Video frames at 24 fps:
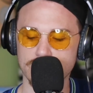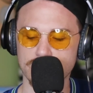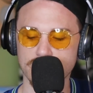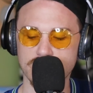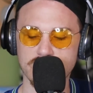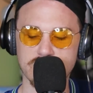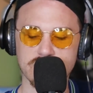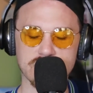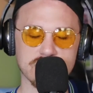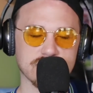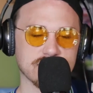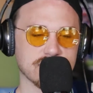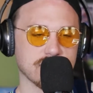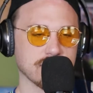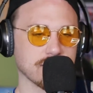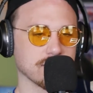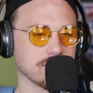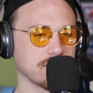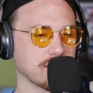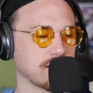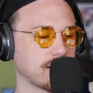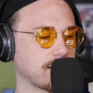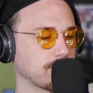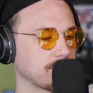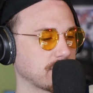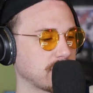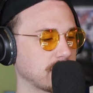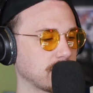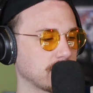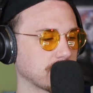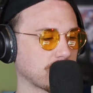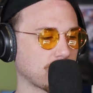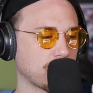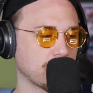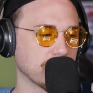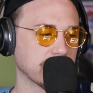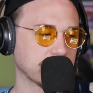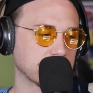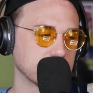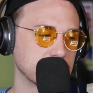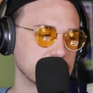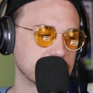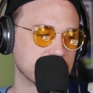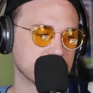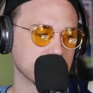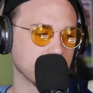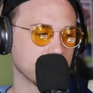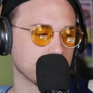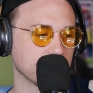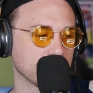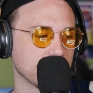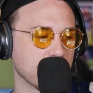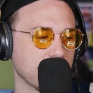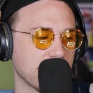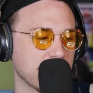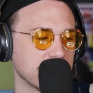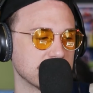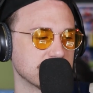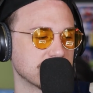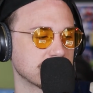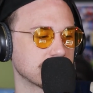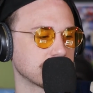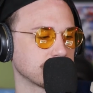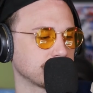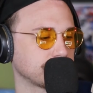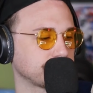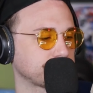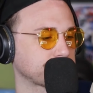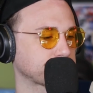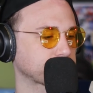of rookies here that I'm going to quickly summarize.